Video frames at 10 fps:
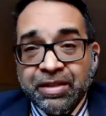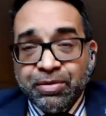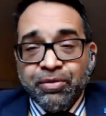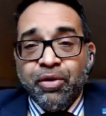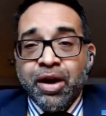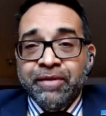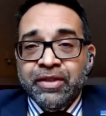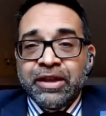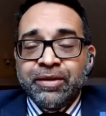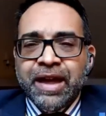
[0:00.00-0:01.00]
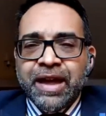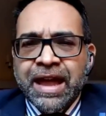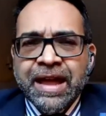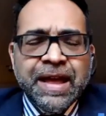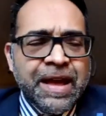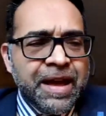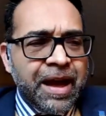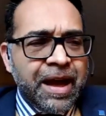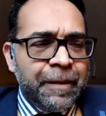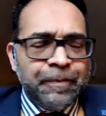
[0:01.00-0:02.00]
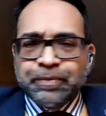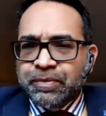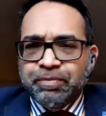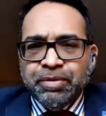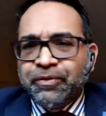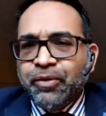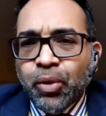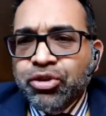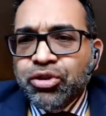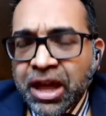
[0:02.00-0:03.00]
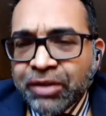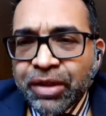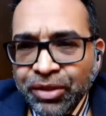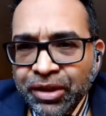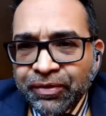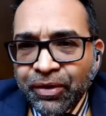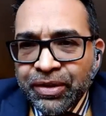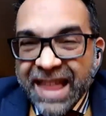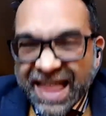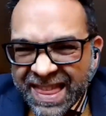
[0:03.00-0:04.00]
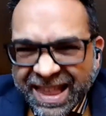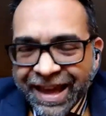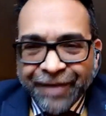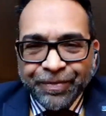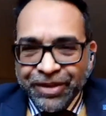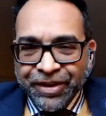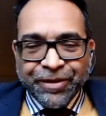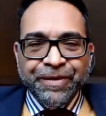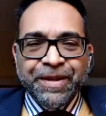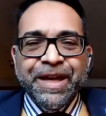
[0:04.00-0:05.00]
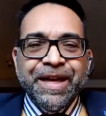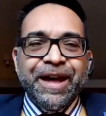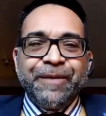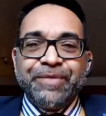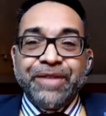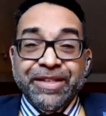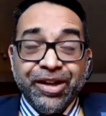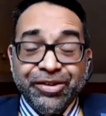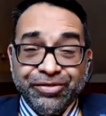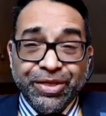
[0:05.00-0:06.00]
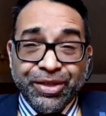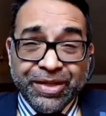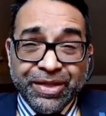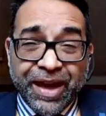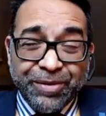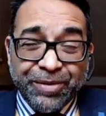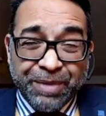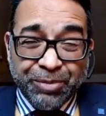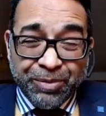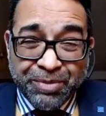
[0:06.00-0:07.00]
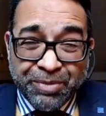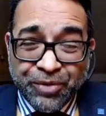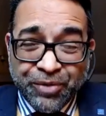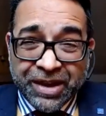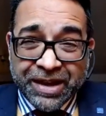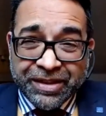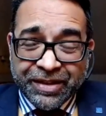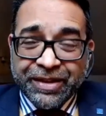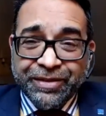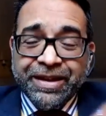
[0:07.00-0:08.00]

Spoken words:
to arrive in the UK before January 31st this year. So that's 130,000 people moving to the